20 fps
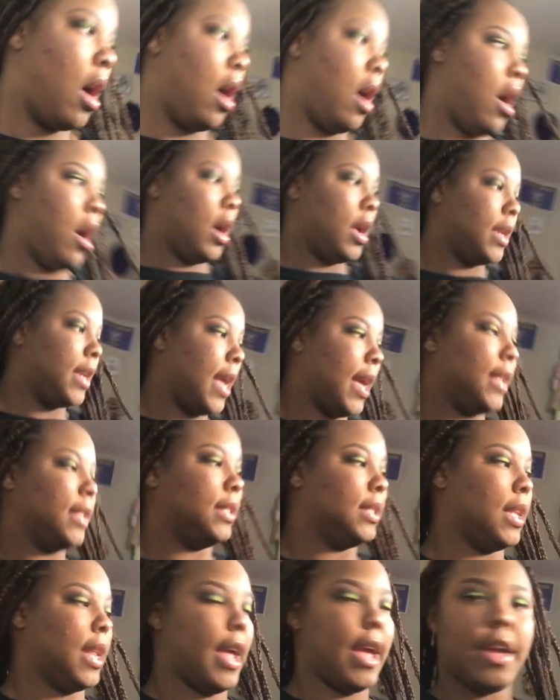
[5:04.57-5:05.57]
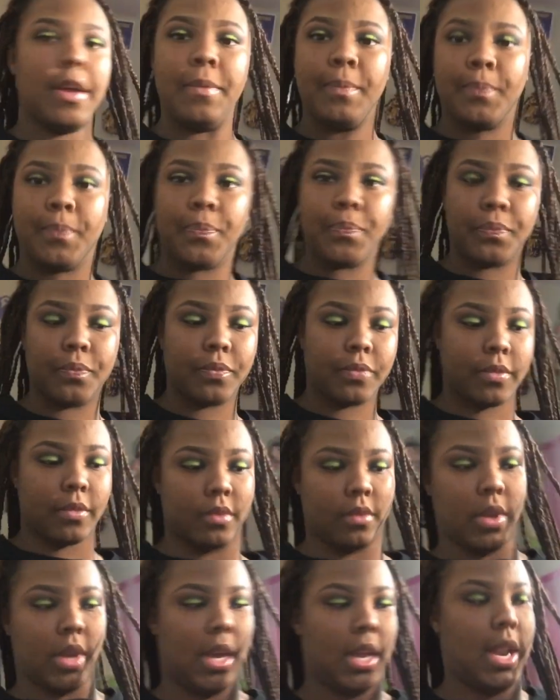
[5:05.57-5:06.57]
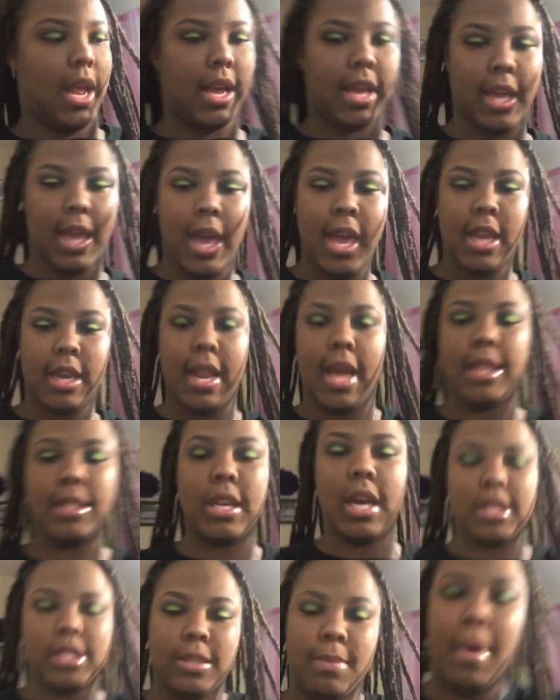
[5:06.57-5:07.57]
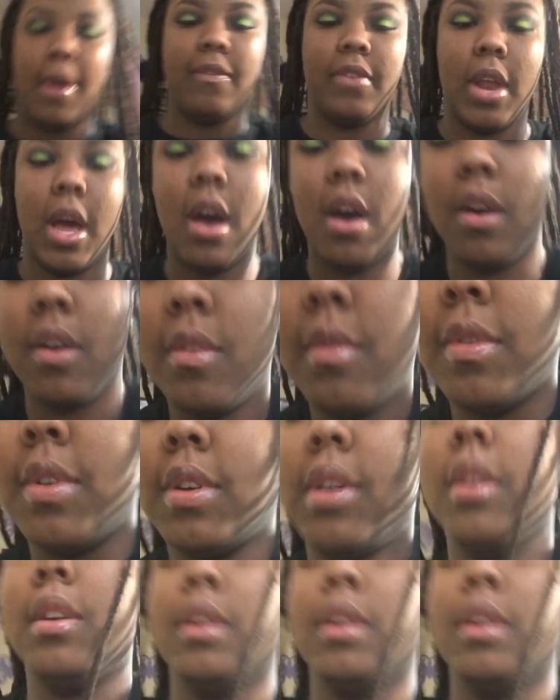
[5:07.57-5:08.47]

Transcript: all day today. And I can't even talk to my vlog.